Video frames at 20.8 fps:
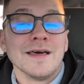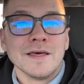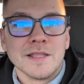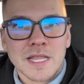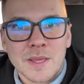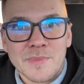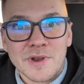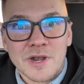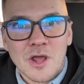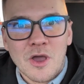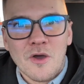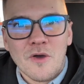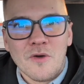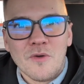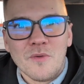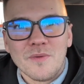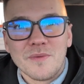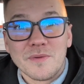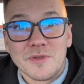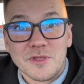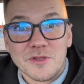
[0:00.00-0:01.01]
let me
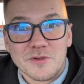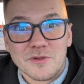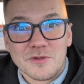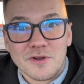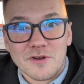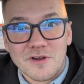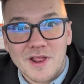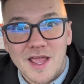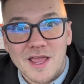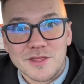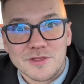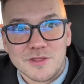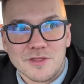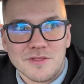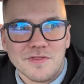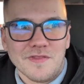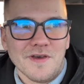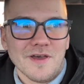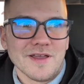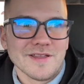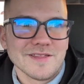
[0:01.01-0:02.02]
know your guys'
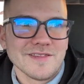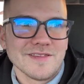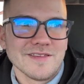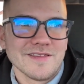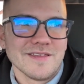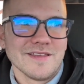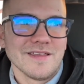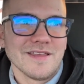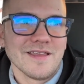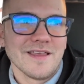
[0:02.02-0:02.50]
thoughts.